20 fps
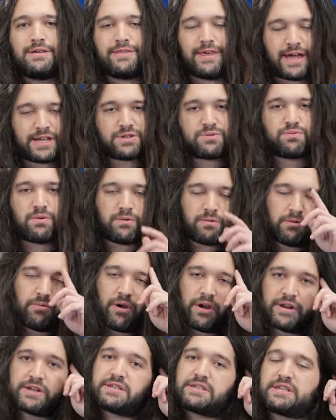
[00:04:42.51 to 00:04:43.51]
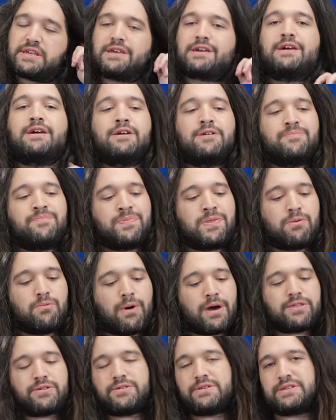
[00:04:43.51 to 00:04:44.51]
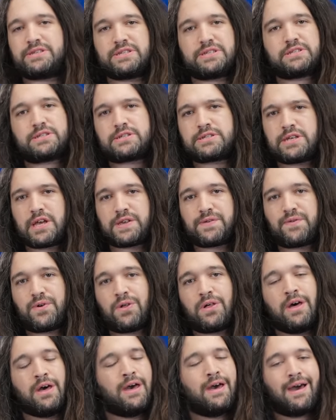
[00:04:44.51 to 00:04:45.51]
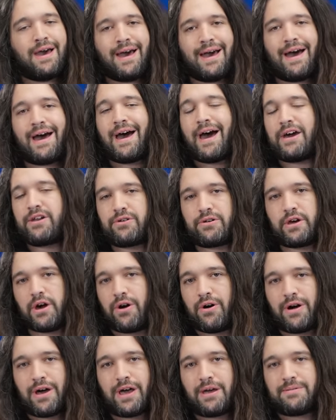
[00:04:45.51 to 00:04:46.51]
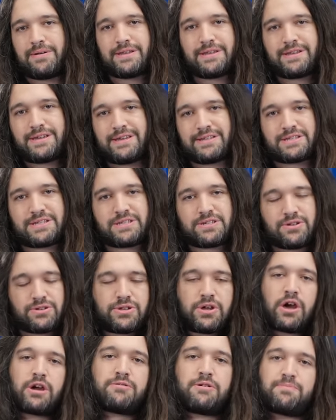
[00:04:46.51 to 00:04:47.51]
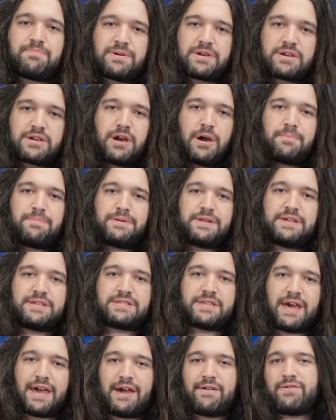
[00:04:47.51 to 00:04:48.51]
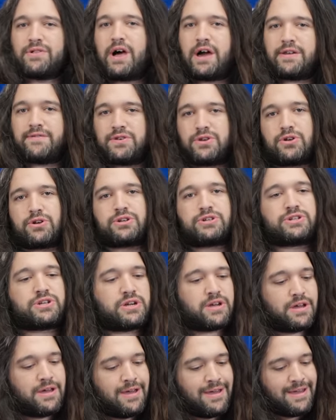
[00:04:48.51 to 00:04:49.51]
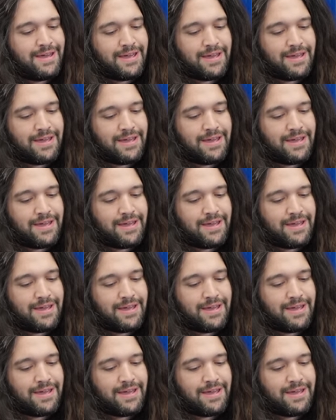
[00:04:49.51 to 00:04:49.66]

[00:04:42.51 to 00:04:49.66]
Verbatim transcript: That's what we want to see. Whether this is successful, I don't know. I mean, it's you're talking about big companies that have a lot of inertia.